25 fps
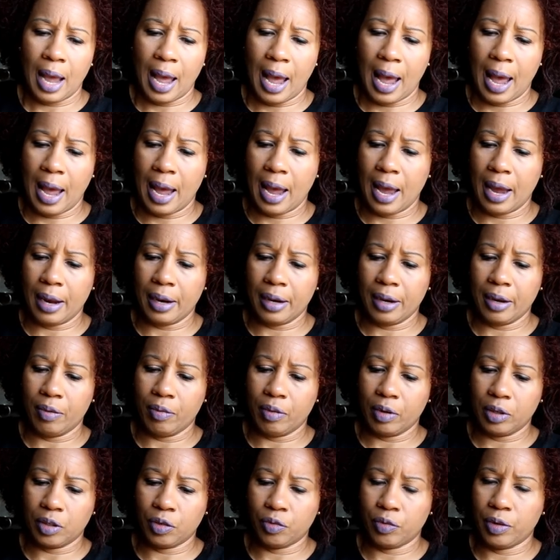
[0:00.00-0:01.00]
and it
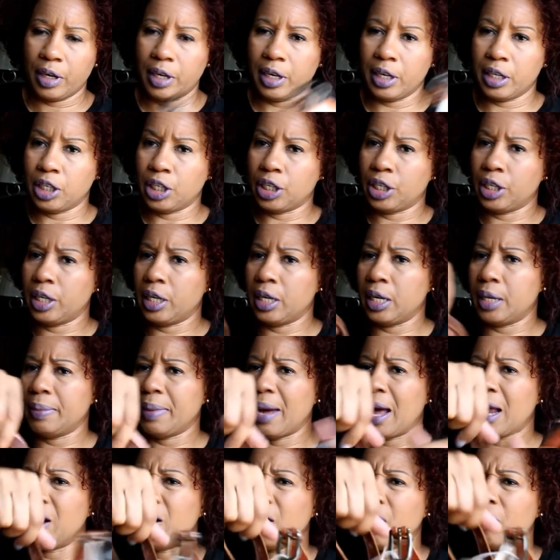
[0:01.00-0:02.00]
was really cheap.
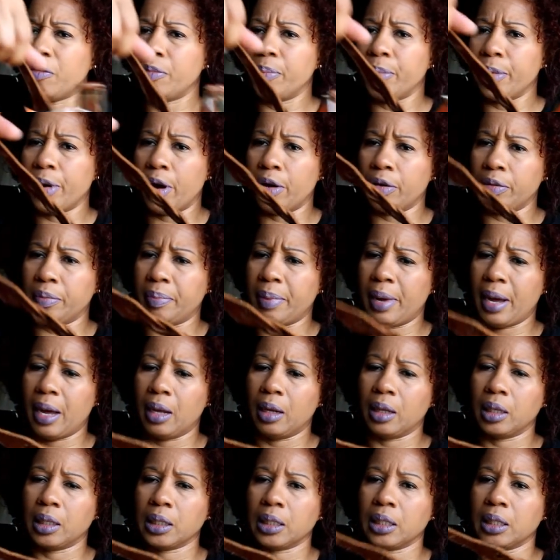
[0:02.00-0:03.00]
I love brown
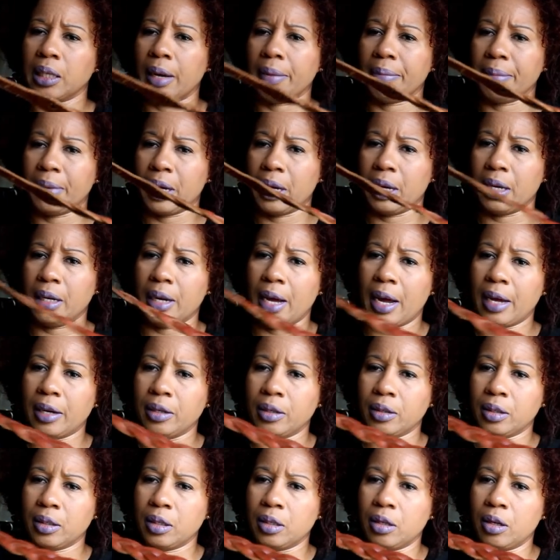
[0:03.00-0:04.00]
belts. I mean, I
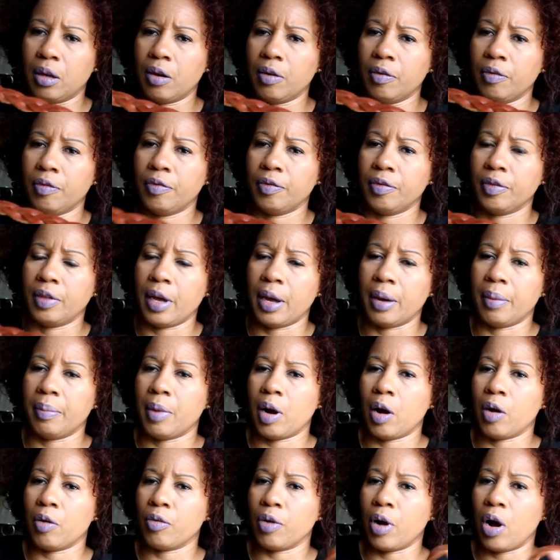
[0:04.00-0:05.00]
just love them
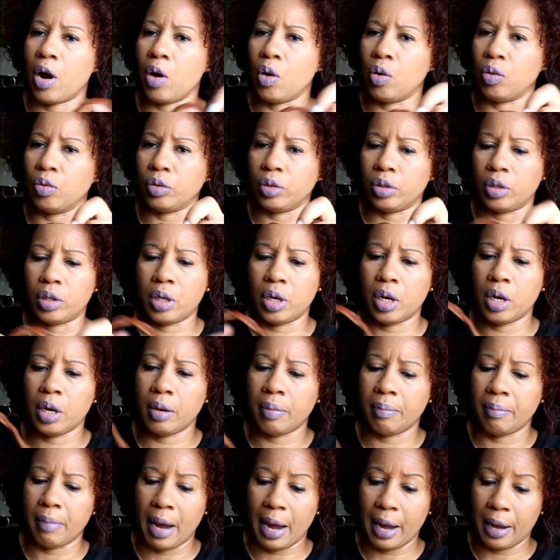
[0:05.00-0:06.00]
around
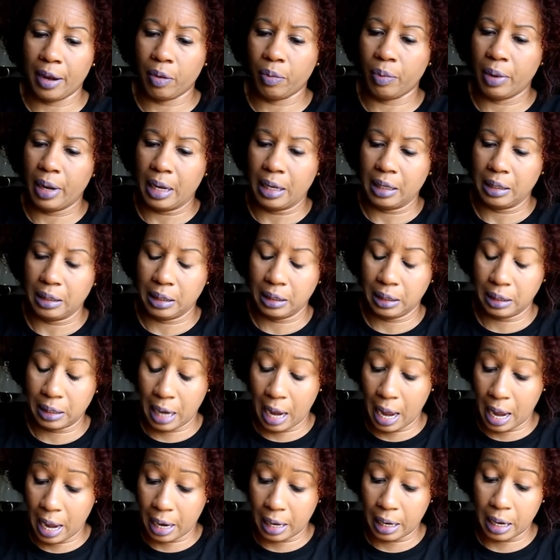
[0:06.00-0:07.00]
my waist.
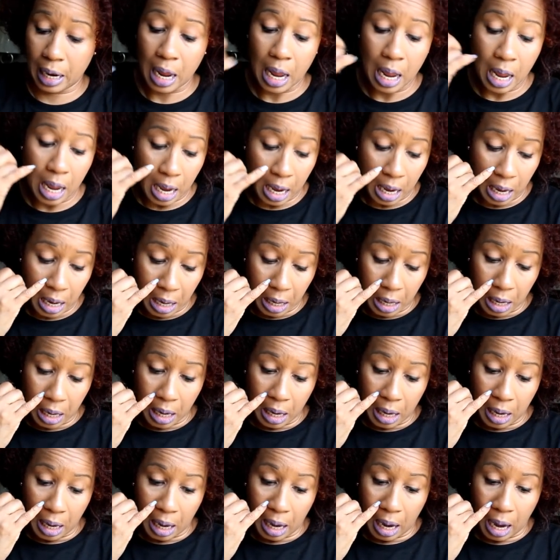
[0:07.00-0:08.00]
And
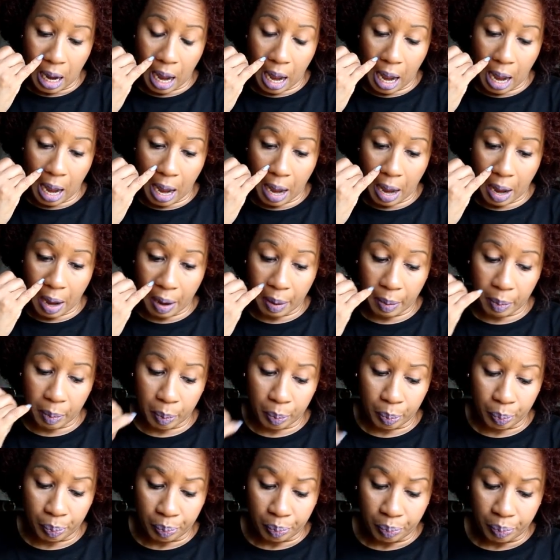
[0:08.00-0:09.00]

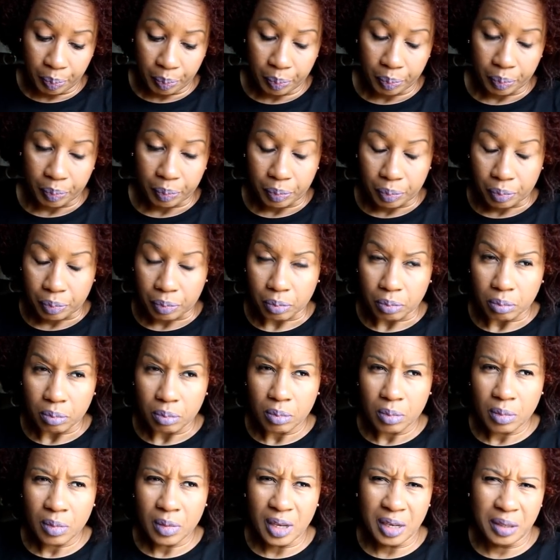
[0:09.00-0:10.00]
um,
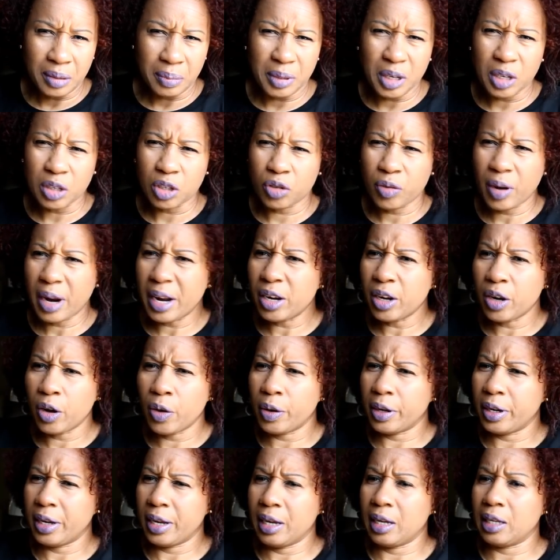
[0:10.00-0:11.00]
it's been a trend
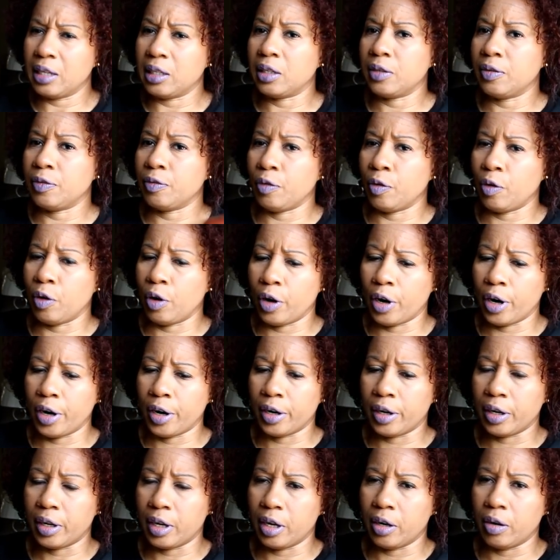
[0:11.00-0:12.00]
nowadays
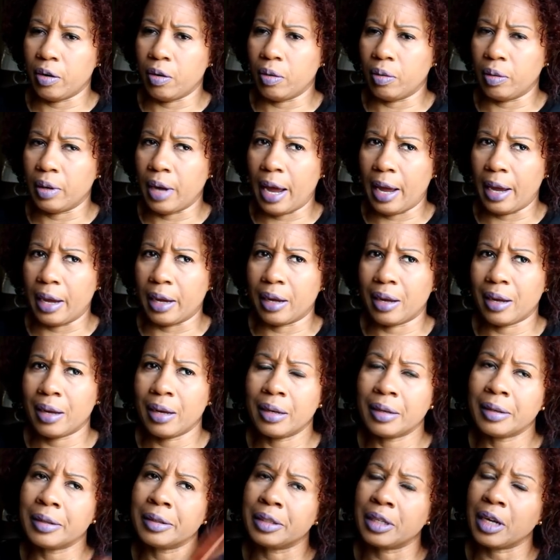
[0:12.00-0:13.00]
for, you know, like
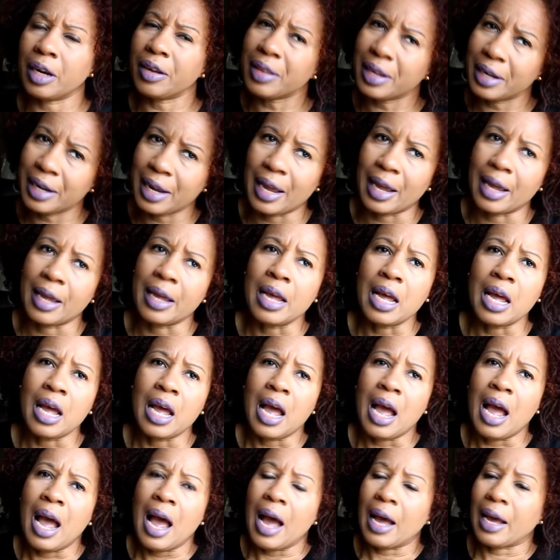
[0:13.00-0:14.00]
the other day,
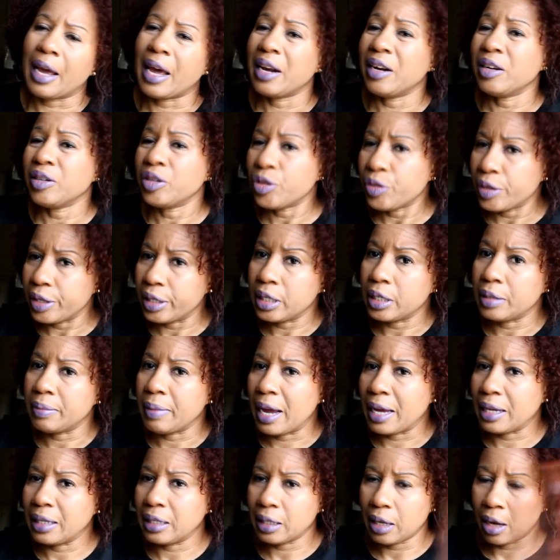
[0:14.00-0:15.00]
I kind of treated
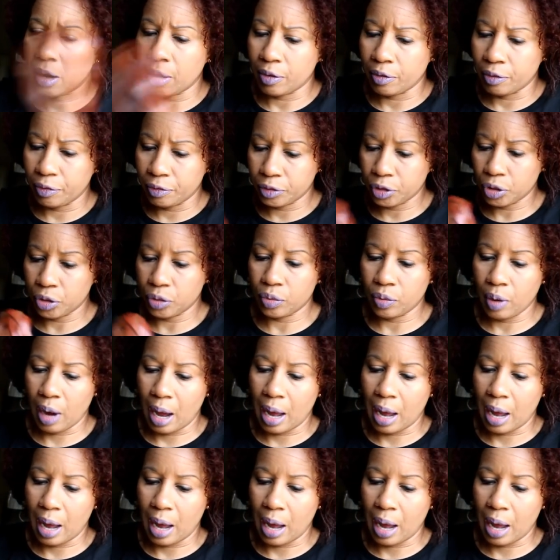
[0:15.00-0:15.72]
myself to